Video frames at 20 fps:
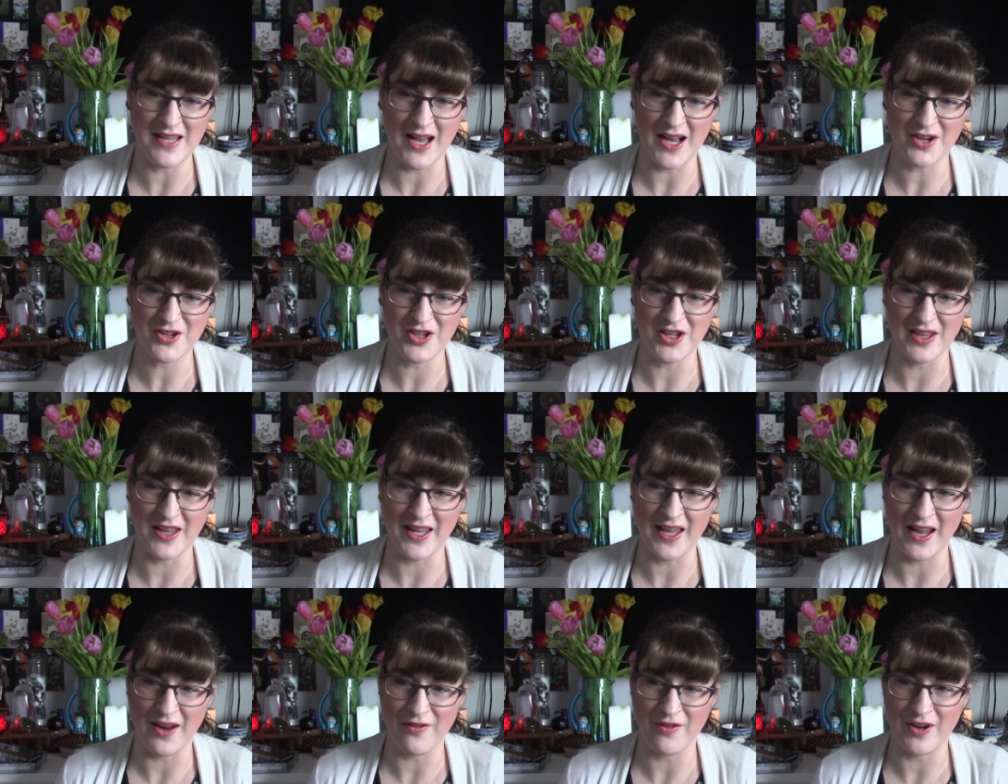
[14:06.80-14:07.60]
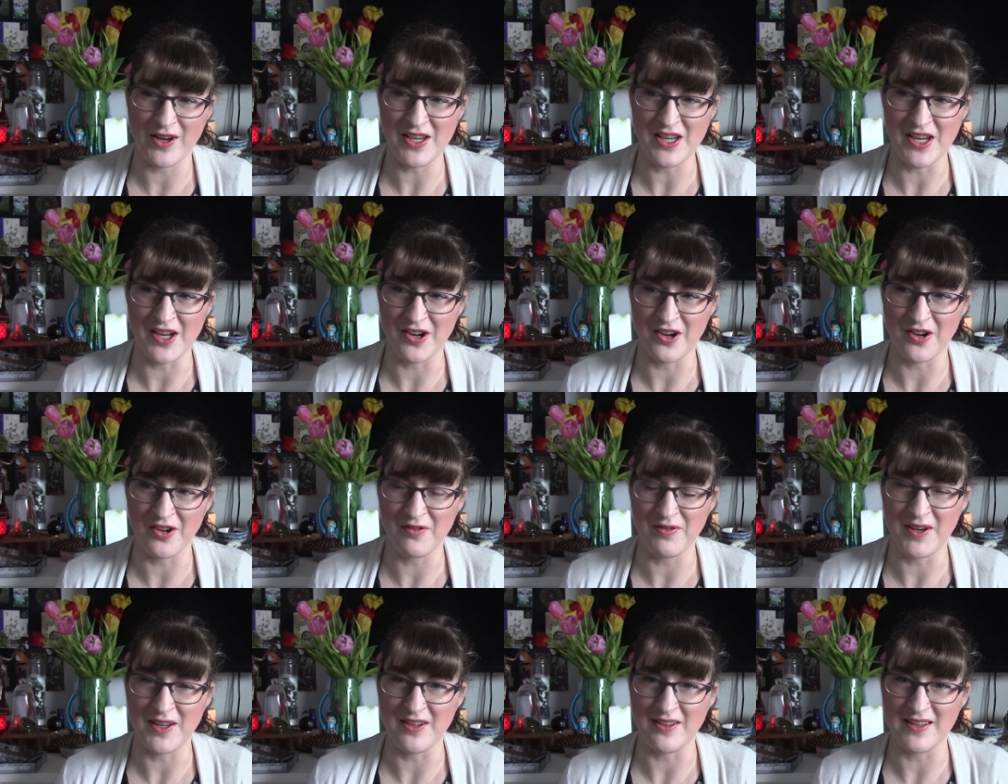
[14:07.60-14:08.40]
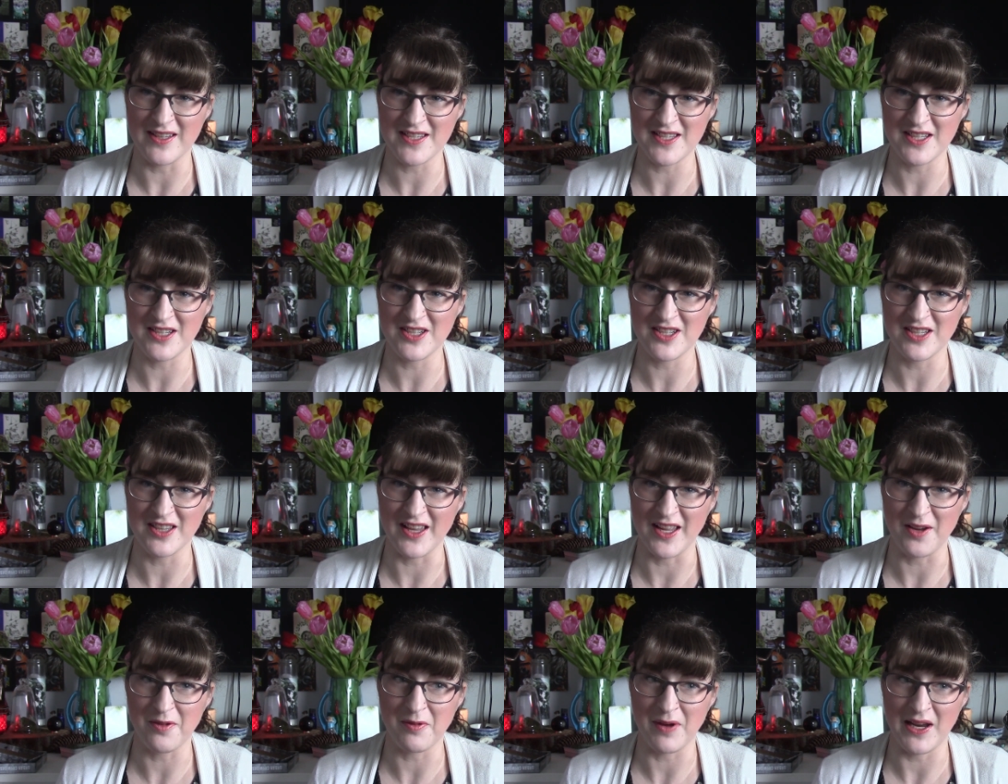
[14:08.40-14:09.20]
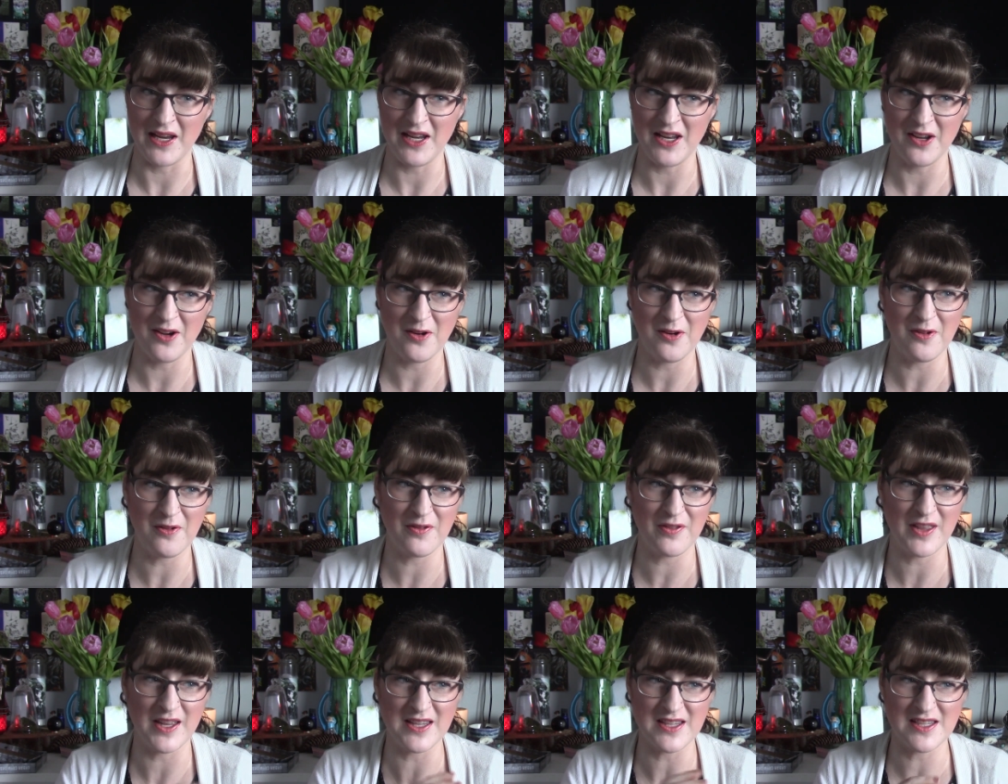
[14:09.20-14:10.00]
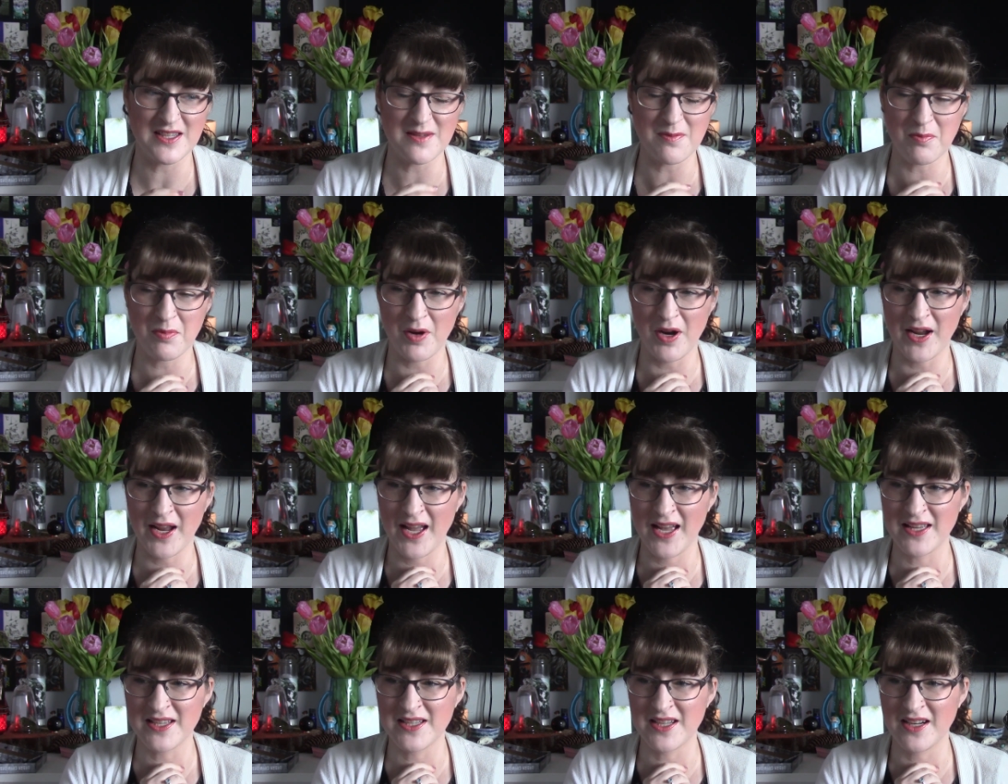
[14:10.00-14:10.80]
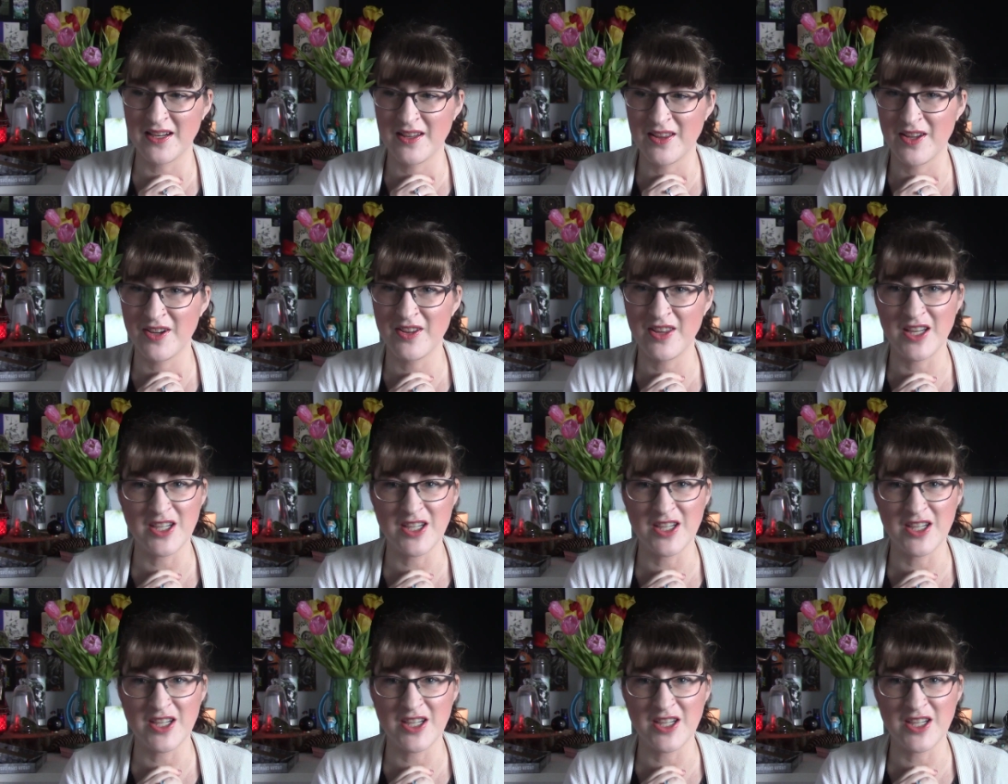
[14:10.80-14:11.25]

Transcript: actually like every year when you listen to like radio that's broadcast out of there,